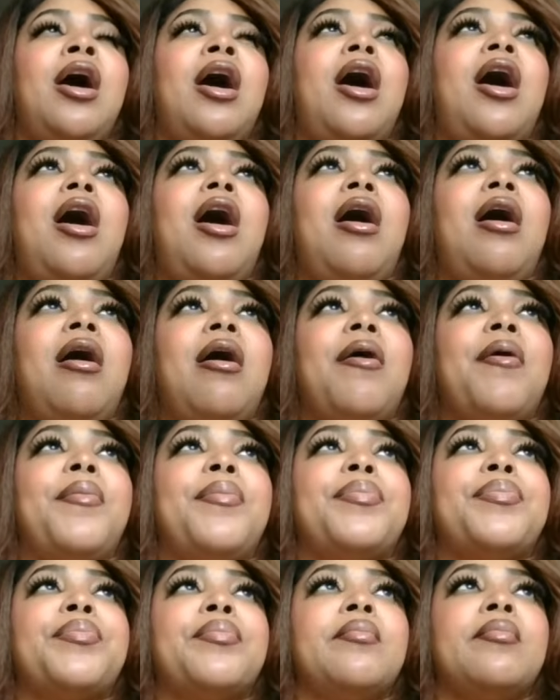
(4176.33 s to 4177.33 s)
But
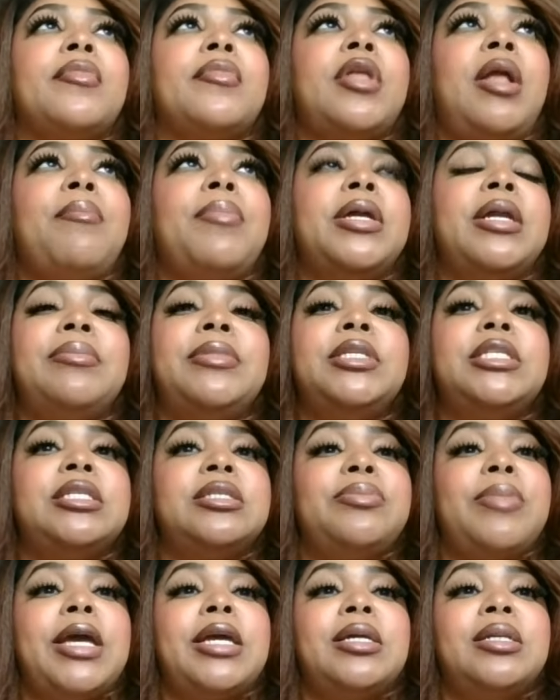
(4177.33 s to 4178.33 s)
I'm gonna
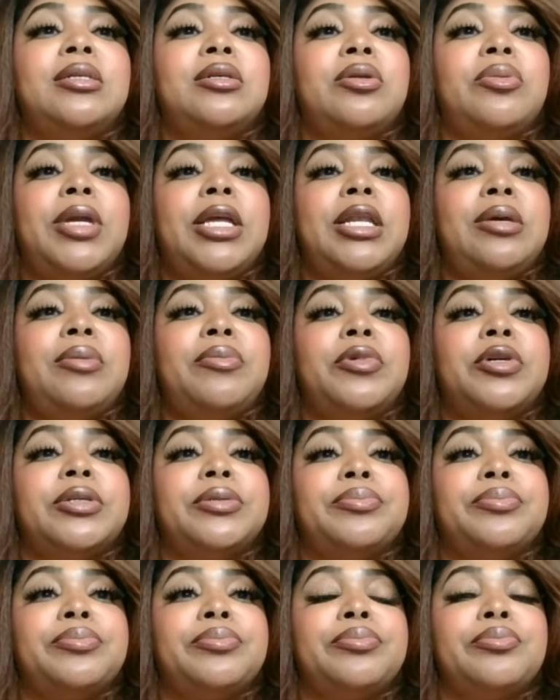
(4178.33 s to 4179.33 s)
just make a little bitty
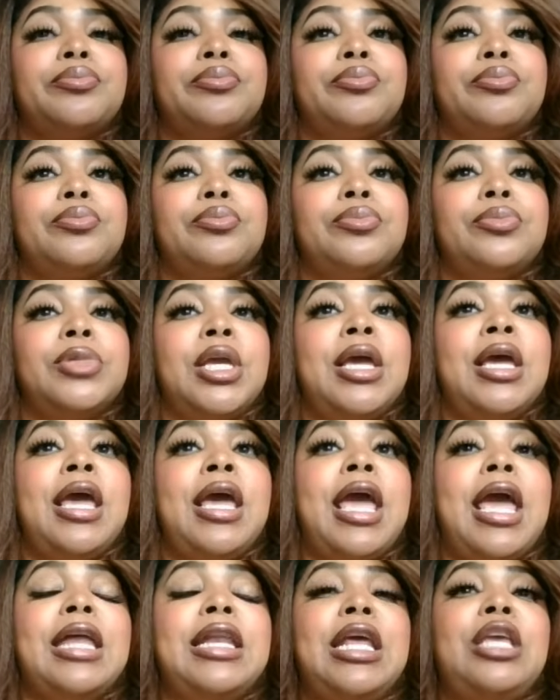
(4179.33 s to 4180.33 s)
one.
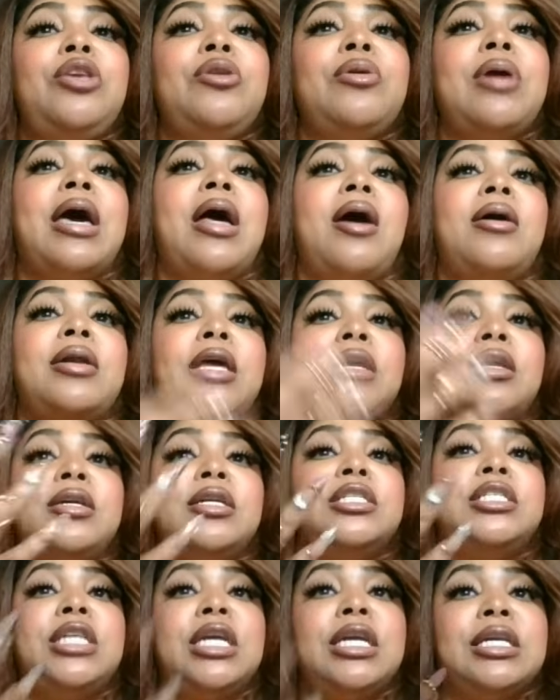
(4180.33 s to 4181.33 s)
And then you got all that
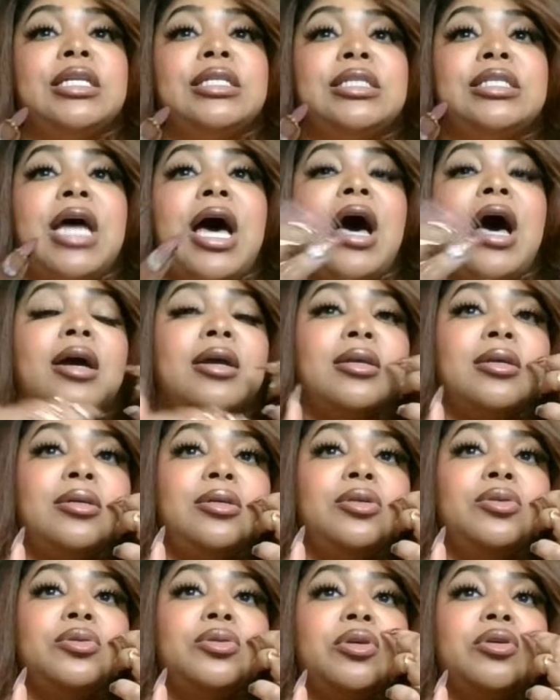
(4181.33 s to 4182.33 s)
good chicken stock.
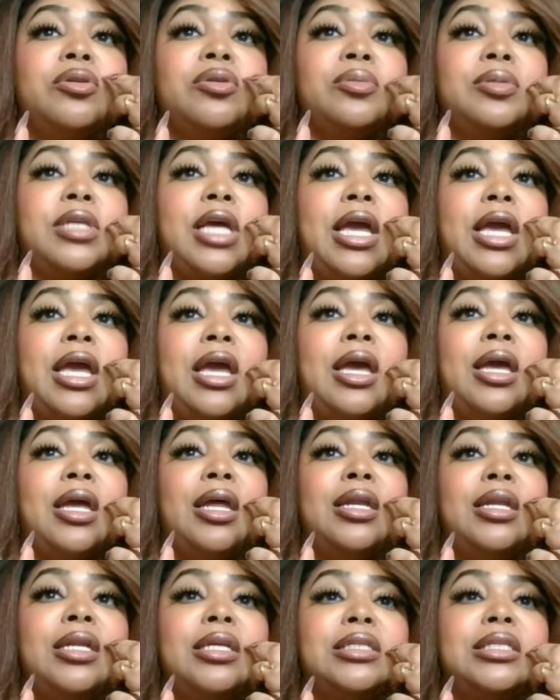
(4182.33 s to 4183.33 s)
You see what I'm saying?
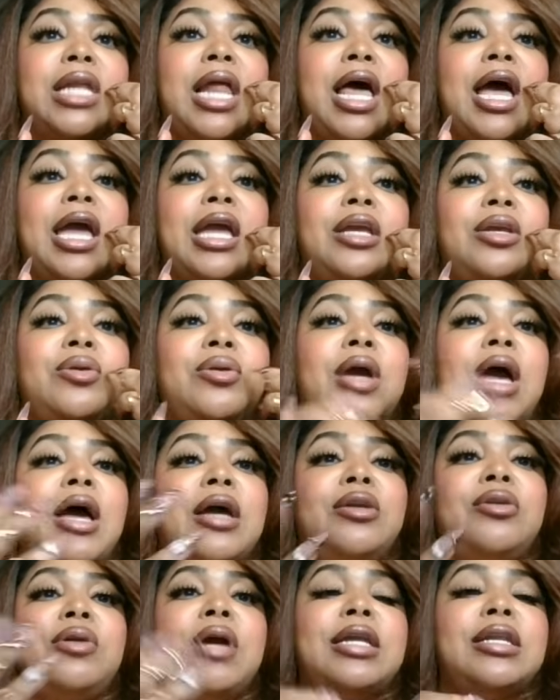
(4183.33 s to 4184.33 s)
That's like you
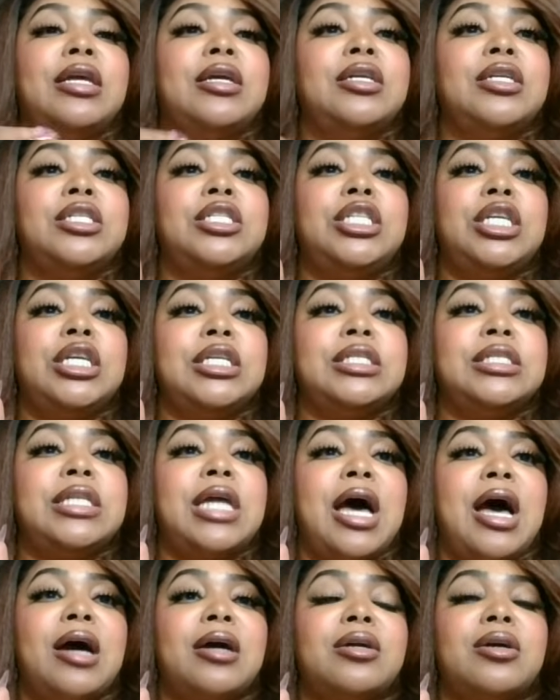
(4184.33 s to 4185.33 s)
got that good chicken
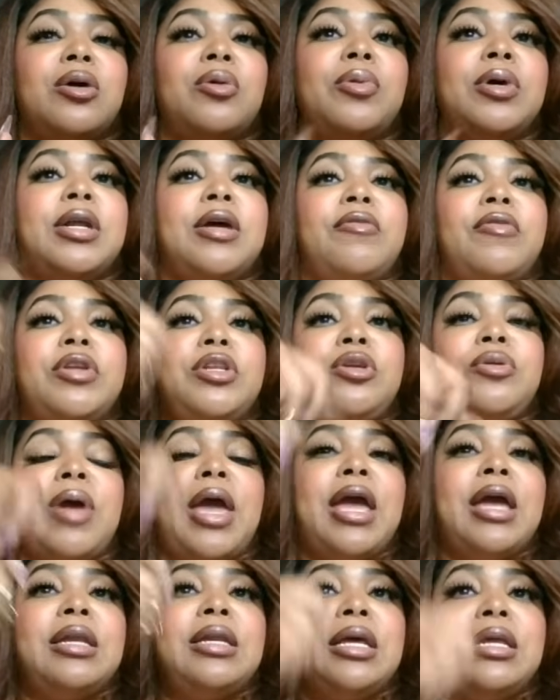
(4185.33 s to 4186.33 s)
stock or whatever, and you
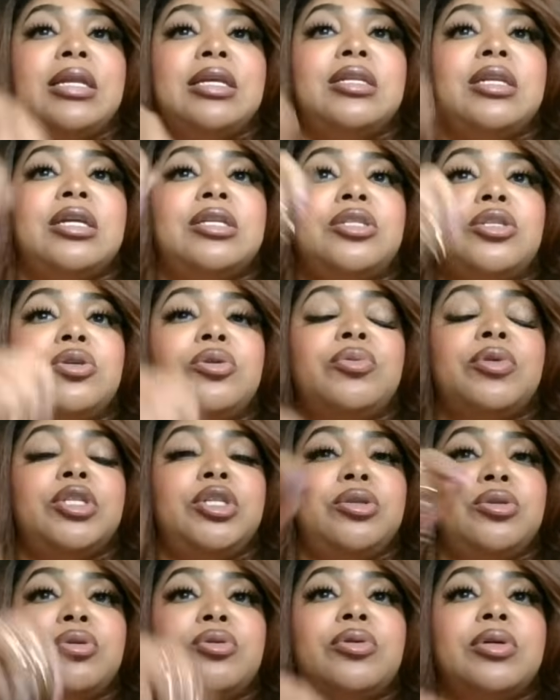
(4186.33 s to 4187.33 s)
add that in there too when
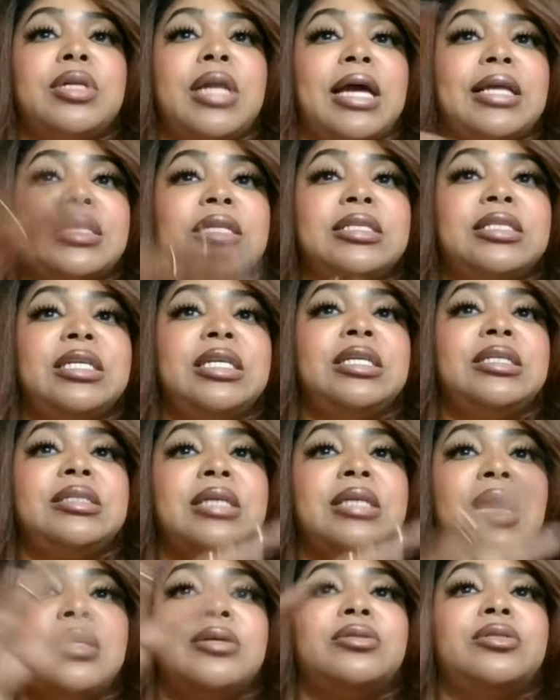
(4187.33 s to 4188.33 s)
you're doing like the cheese
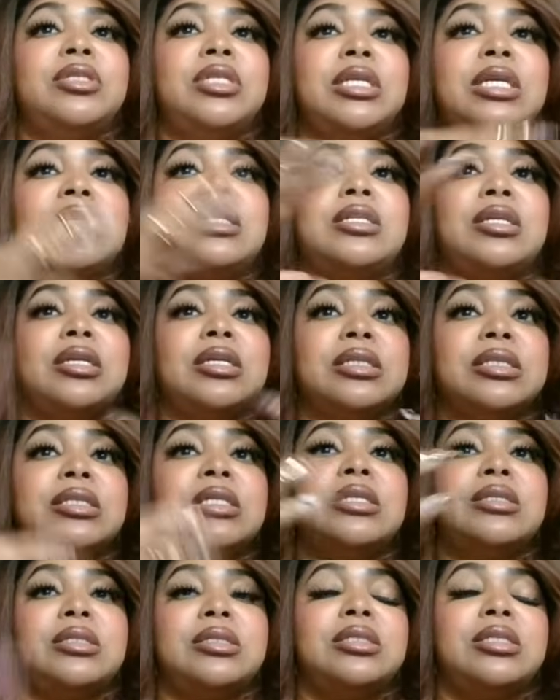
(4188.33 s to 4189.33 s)
sauce to get the
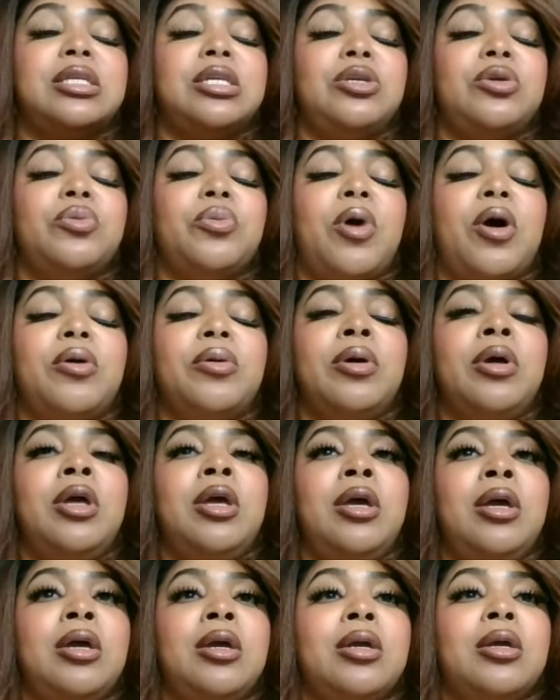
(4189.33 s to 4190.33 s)
consistency you want.
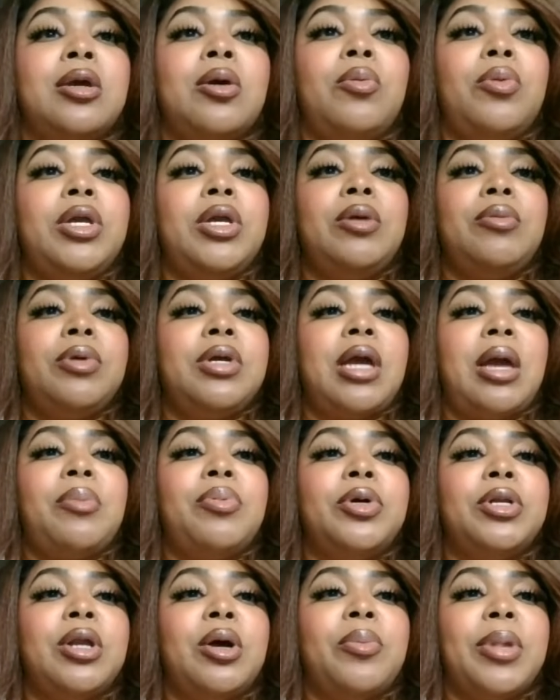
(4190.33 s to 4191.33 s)
Because we ain't
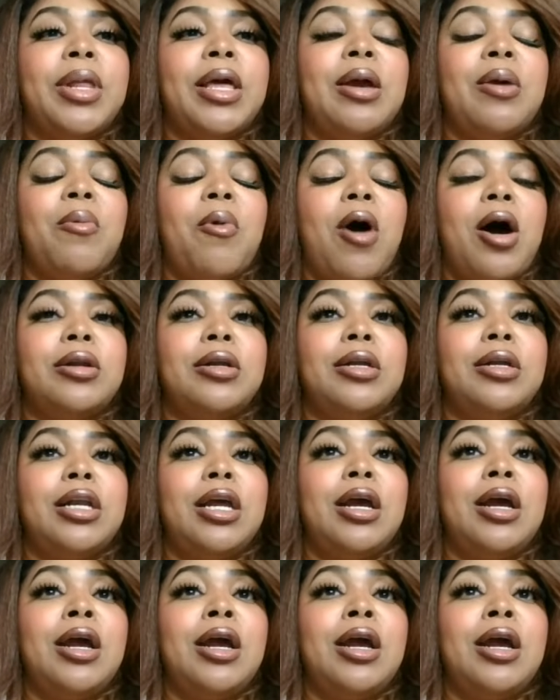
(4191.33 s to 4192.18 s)
putting no bland water in there.